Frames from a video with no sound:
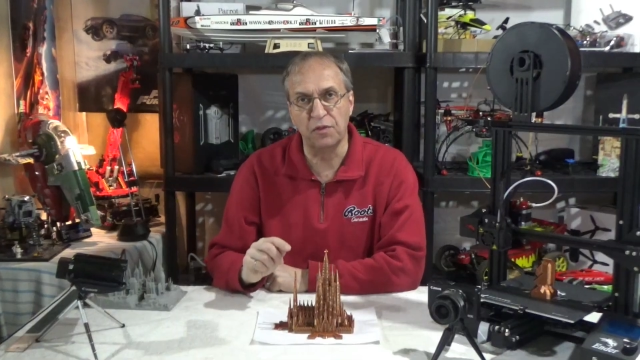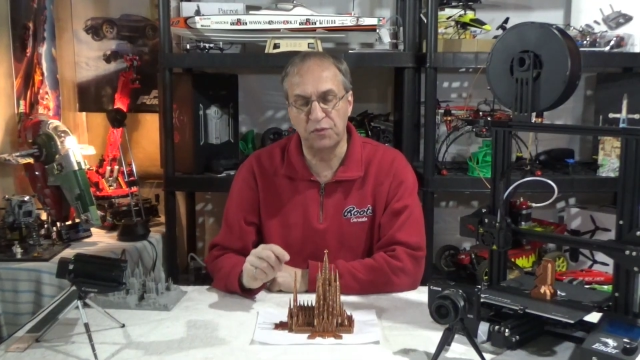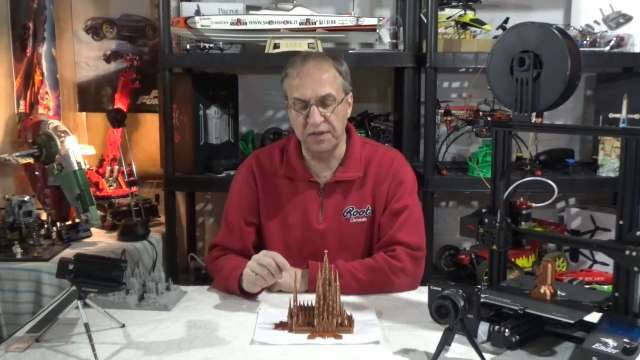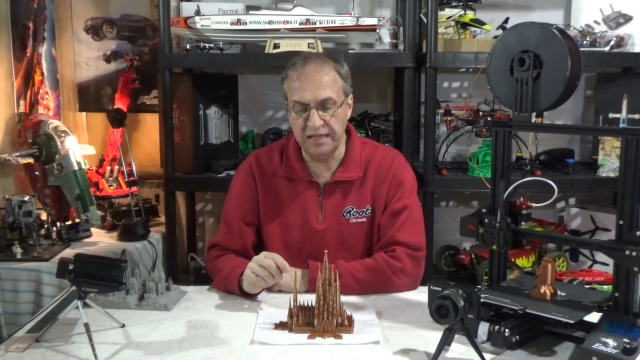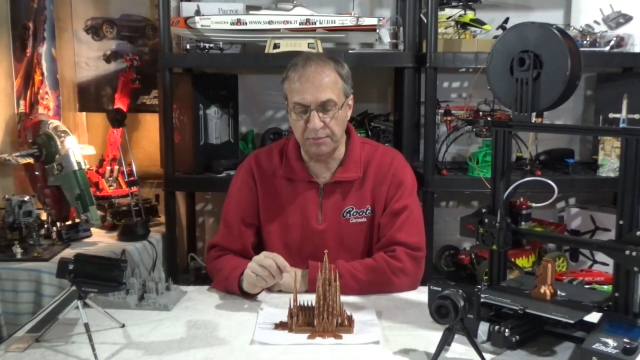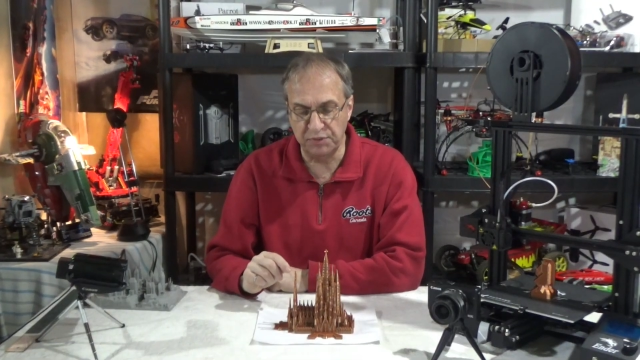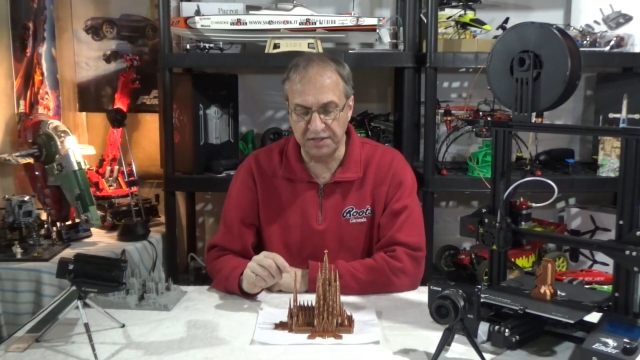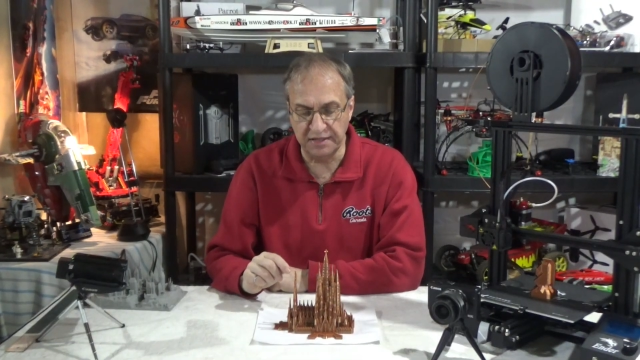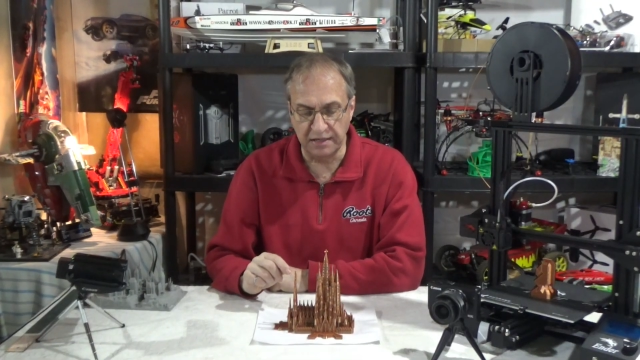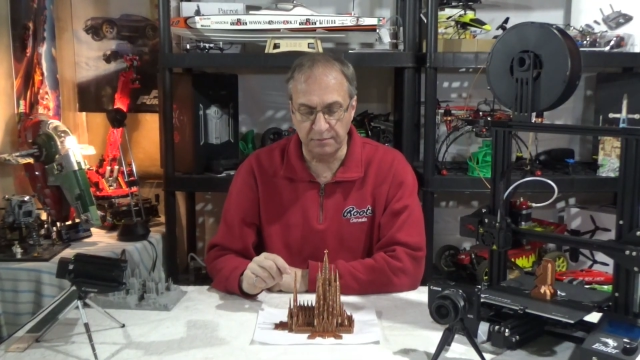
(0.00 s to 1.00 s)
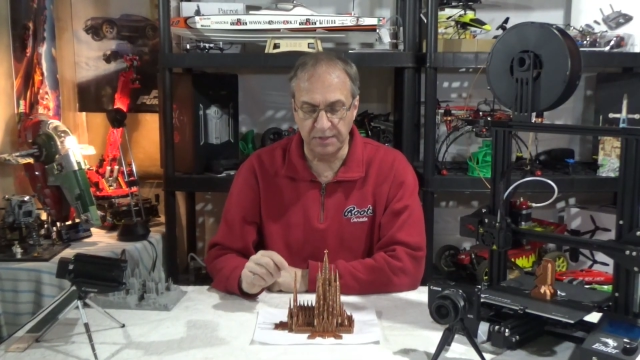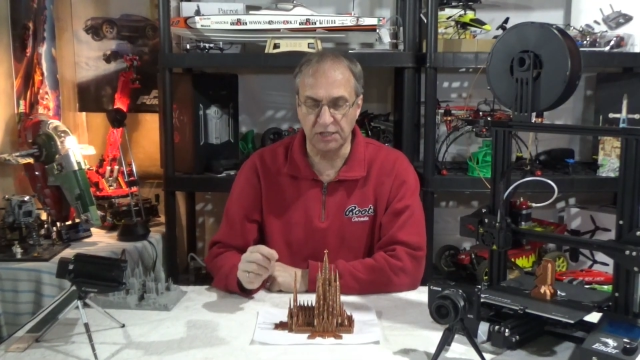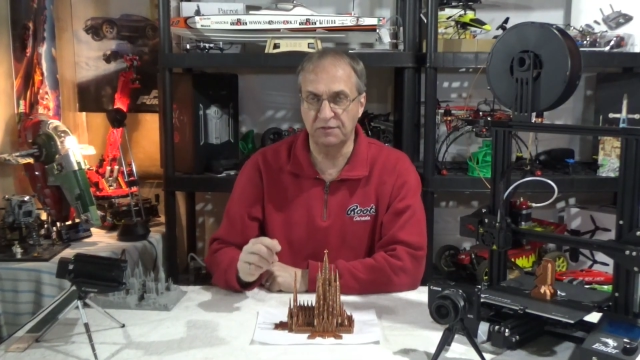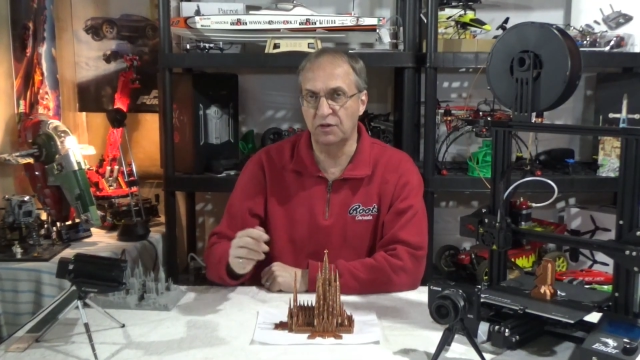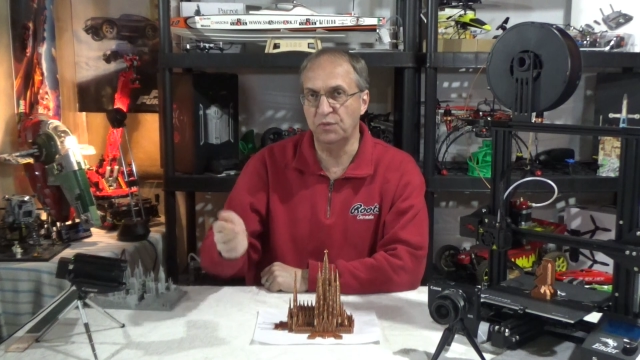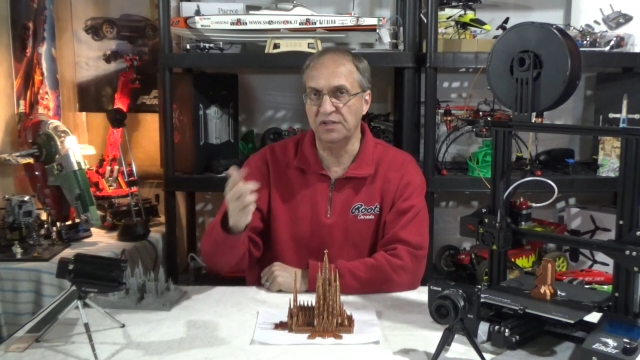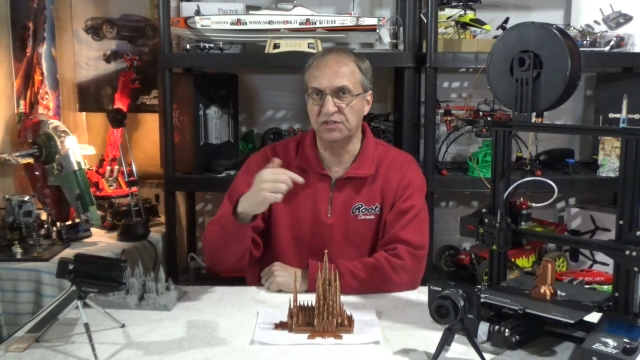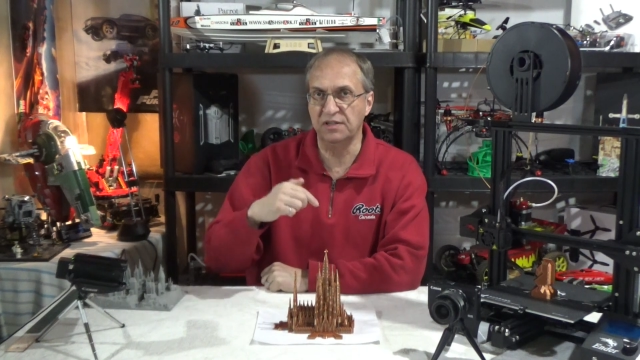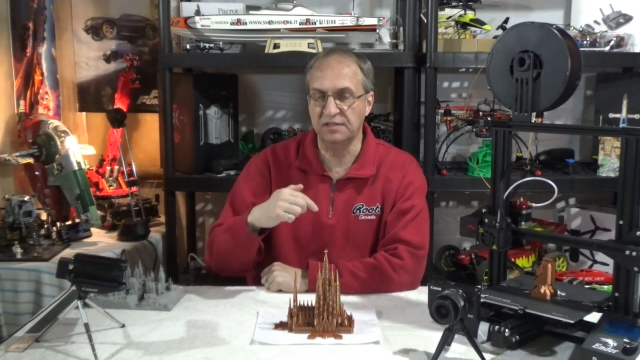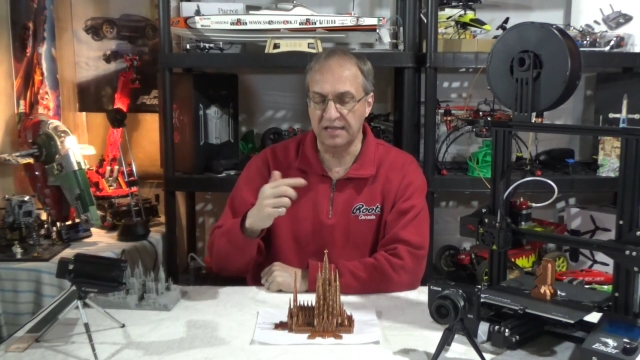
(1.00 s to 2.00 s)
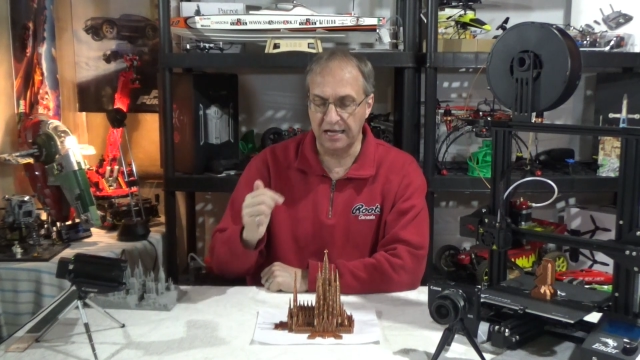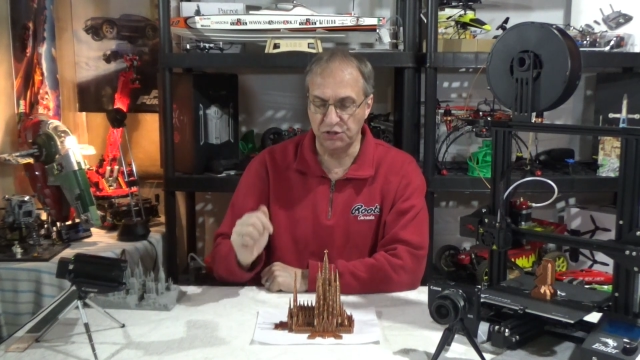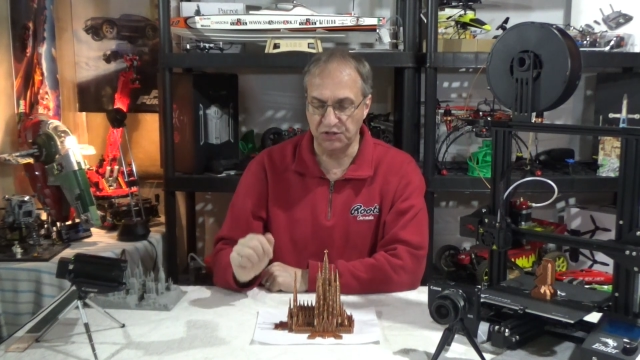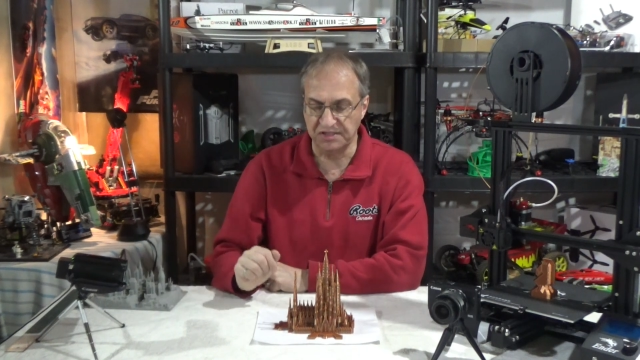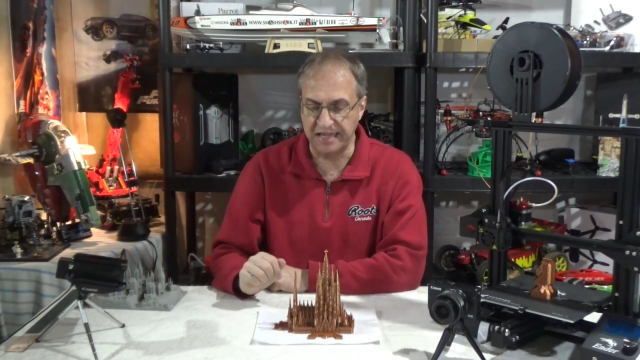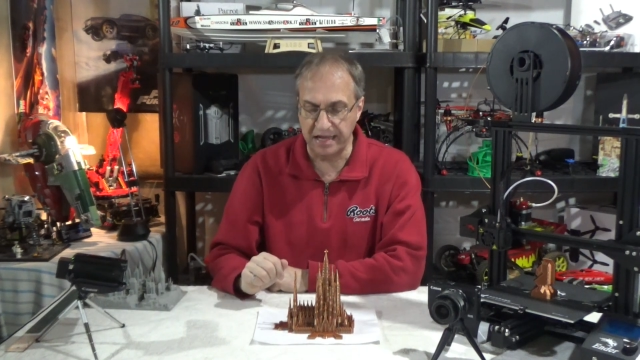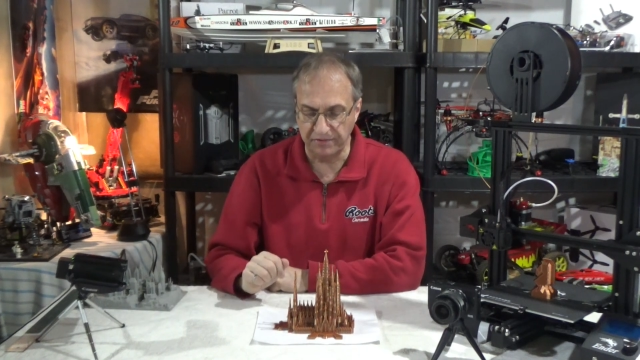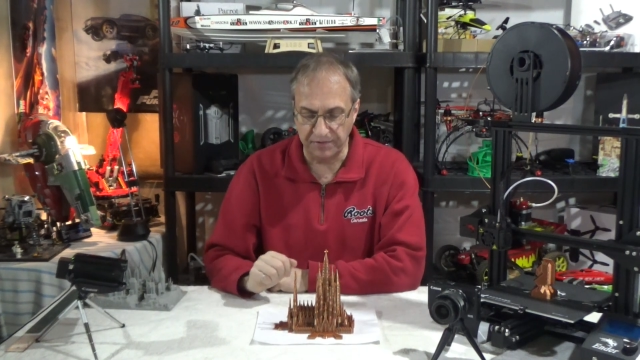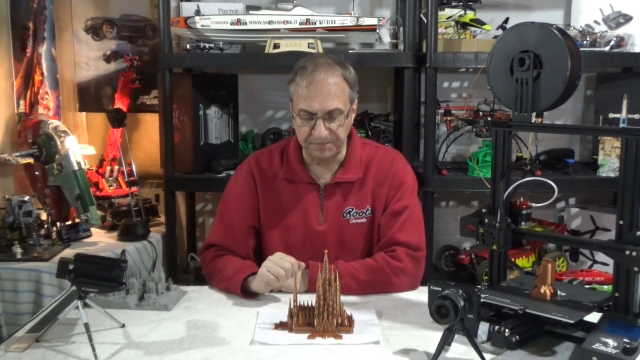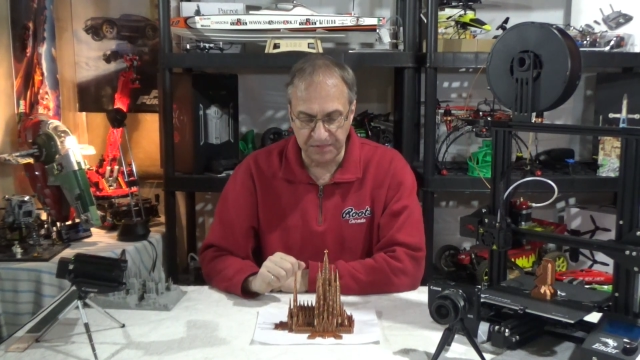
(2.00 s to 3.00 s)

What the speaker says: 3D printing because of the reasons I just gave.